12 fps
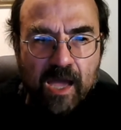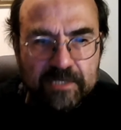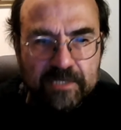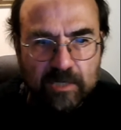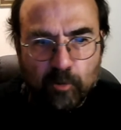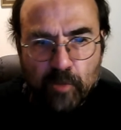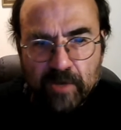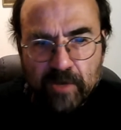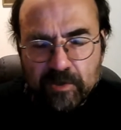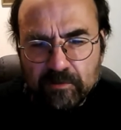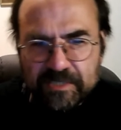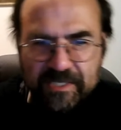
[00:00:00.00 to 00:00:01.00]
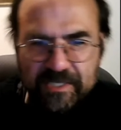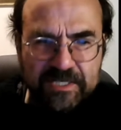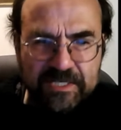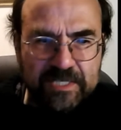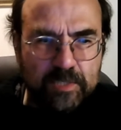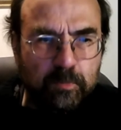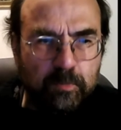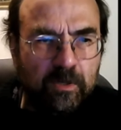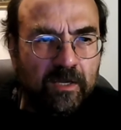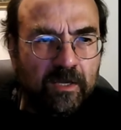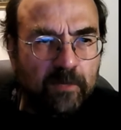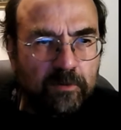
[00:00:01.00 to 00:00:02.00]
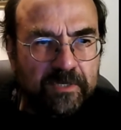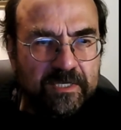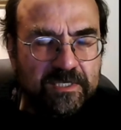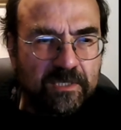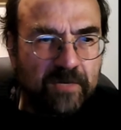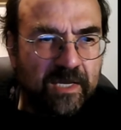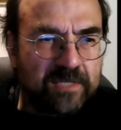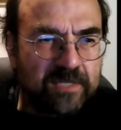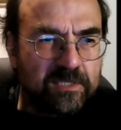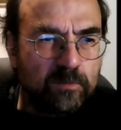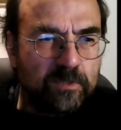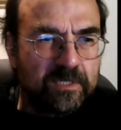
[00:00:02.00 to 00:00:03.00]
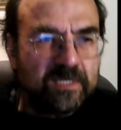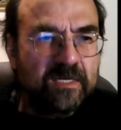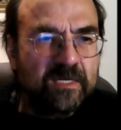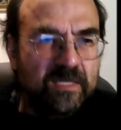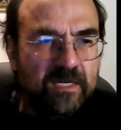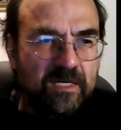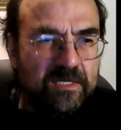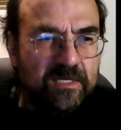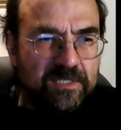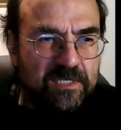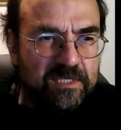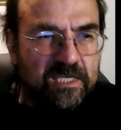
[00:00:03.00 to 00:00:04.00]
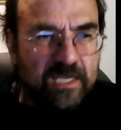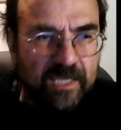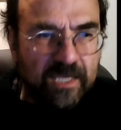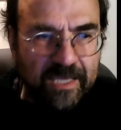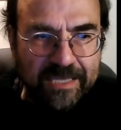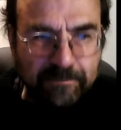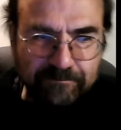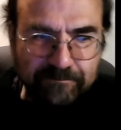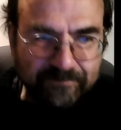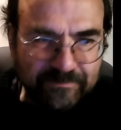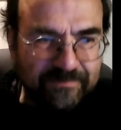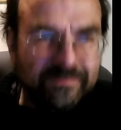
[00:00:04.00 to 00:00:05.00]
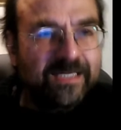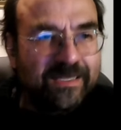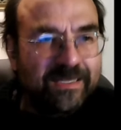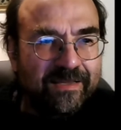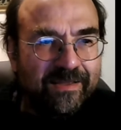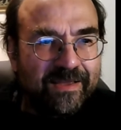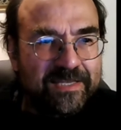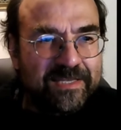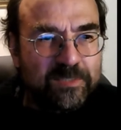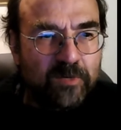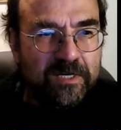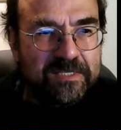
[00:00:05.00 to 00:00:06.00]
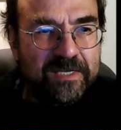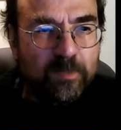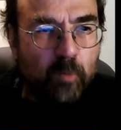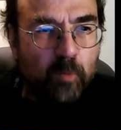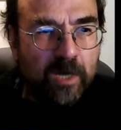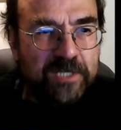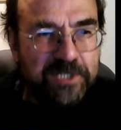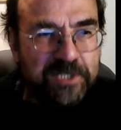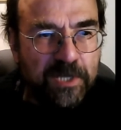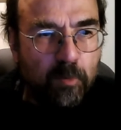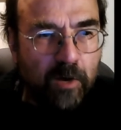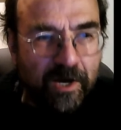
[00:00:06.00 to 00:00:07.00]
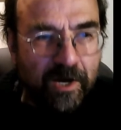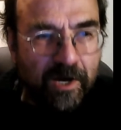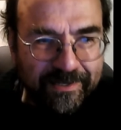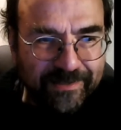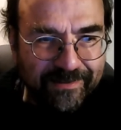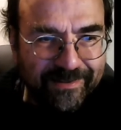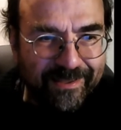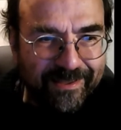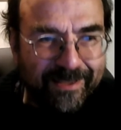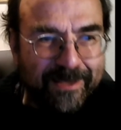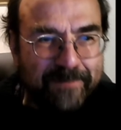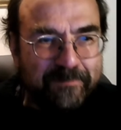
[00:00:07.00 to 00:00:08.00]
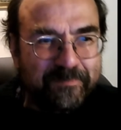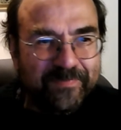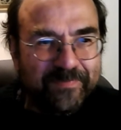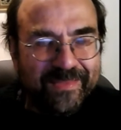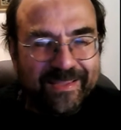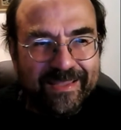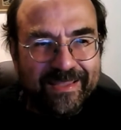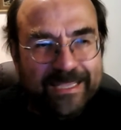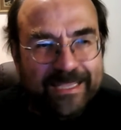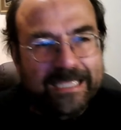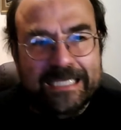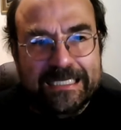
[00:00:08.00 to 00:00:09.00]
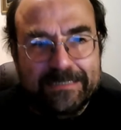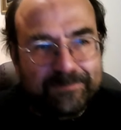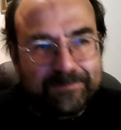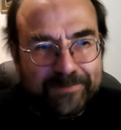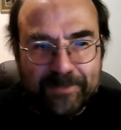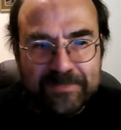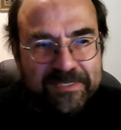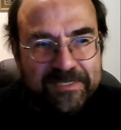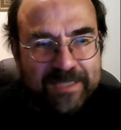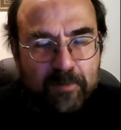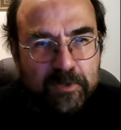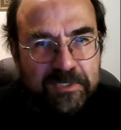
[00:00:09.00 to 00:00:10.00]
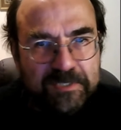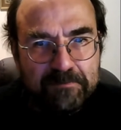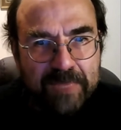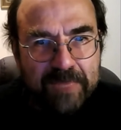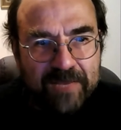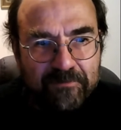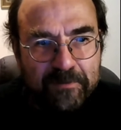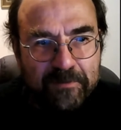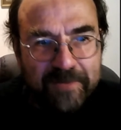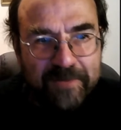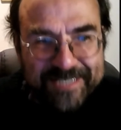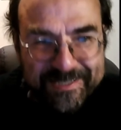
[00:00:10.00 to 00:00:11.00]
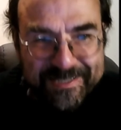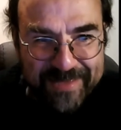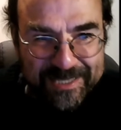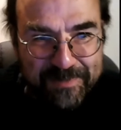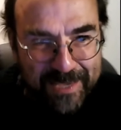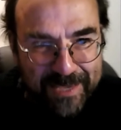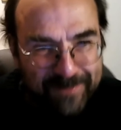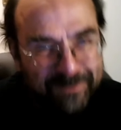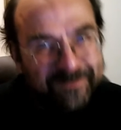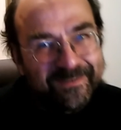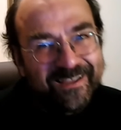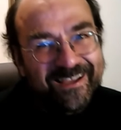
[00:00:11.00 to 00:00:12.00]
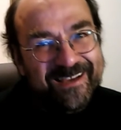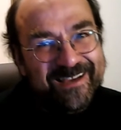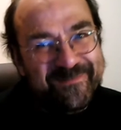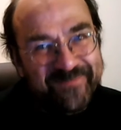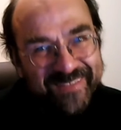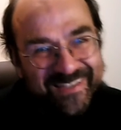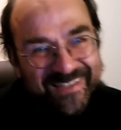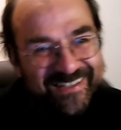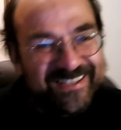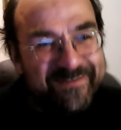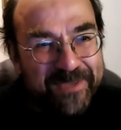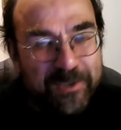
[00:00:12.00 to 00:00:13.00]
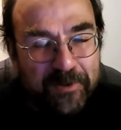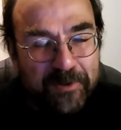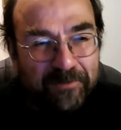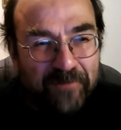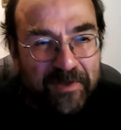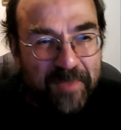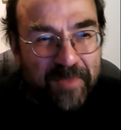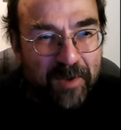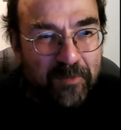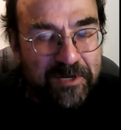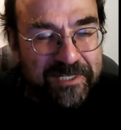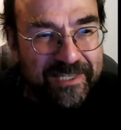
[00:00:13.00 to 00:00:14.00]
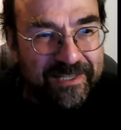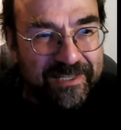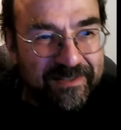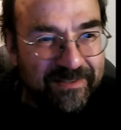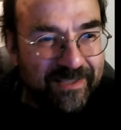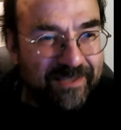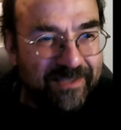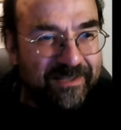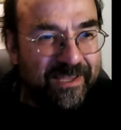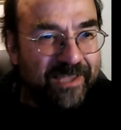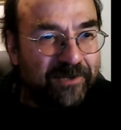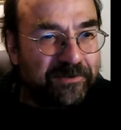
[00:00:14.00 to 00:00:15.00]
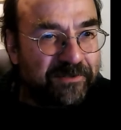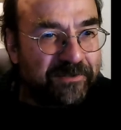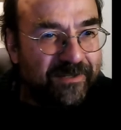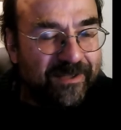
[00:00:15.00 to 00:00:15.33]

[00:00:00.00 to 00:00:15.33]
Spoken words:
although Jung did actually supply one, he has the word syzygy, S-Y-Z-Y-G-Y. But obviously that word doesn't mean very much to most people. But you will find that word in Aeon.